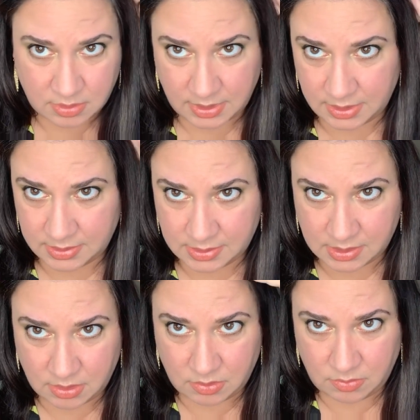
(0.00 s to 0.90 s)
Right,
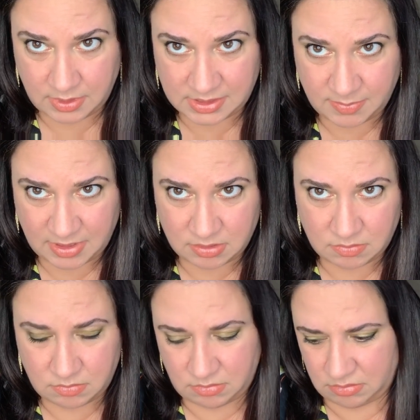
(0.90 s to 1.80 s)
so that's about
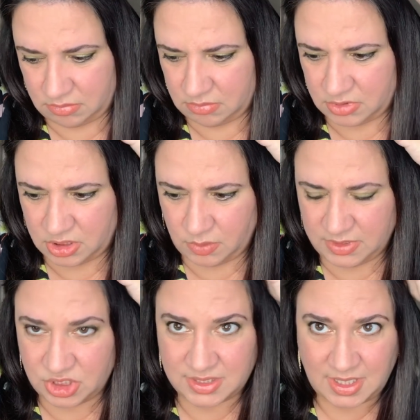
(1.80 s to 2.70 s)
2
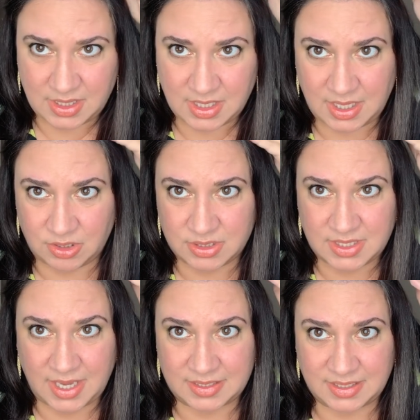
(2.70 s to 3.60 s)
inches, I think. Here's
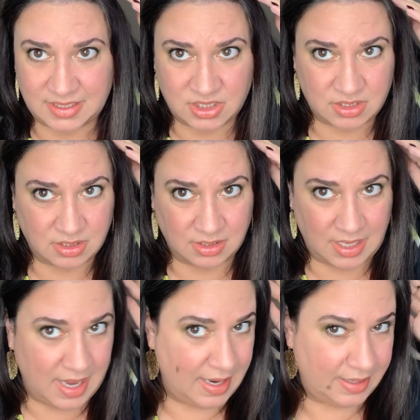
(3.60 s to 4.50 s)
the excess
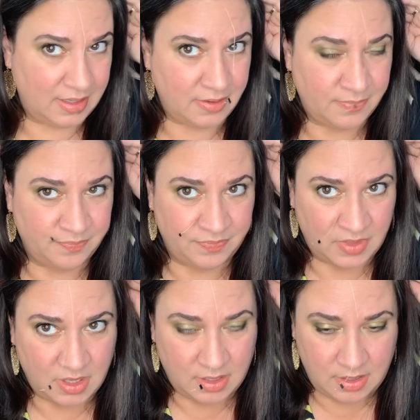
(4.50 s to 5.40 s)
line.
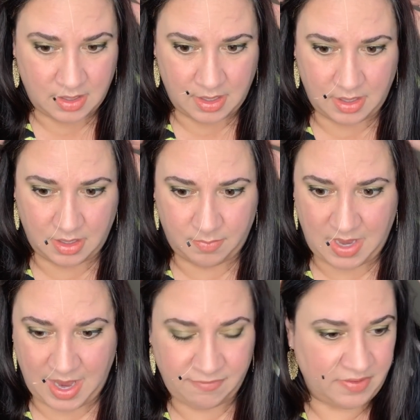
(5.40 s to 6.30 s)

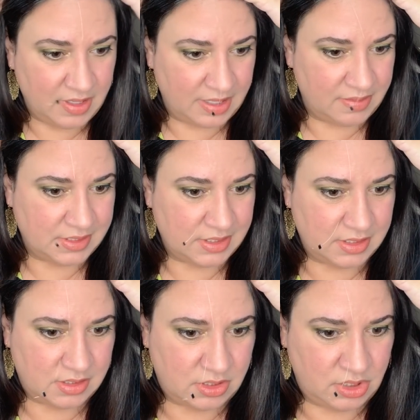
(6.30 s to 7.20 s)
I feel like this
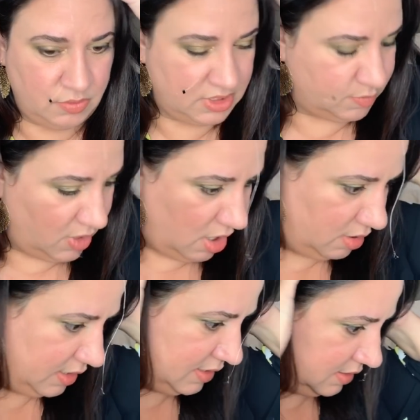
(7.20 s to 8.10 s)
is too
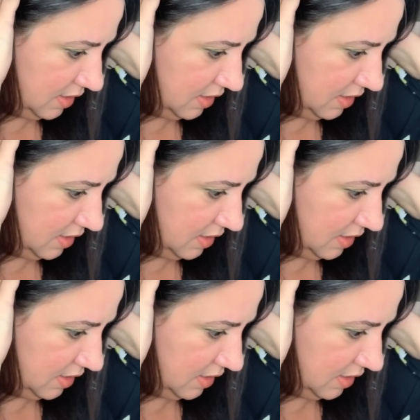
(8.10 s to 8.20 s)
small.